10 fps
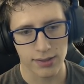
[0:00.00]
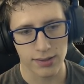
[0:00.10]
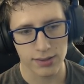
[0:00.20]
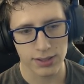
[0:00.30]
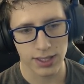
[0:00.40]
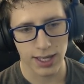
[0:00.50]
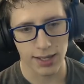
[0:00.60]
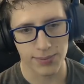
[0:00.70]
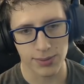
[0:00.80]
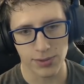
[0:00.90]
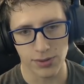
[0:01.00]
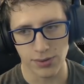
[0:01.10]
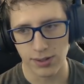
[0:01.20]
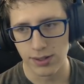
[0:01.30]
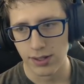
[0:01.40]
Look at the happy
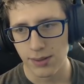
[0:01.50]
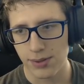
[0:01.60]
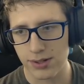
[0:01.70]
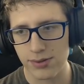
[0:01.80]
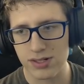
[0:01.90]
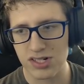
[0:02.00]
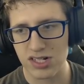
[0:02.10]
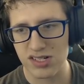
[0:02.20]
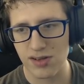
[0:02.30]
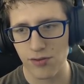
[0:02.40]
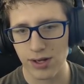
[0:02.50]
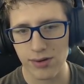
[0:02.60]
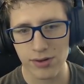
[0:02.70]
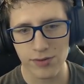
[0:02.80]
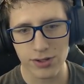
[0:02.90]
moon. But the question is, if we get
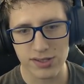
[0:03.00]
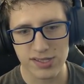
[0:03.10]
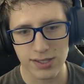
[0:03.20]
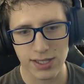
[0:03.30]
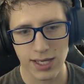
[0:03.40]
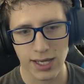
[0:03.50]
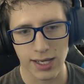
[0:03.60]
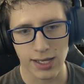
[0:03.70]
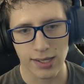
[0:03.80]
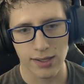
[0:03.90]
rid of all the silicate...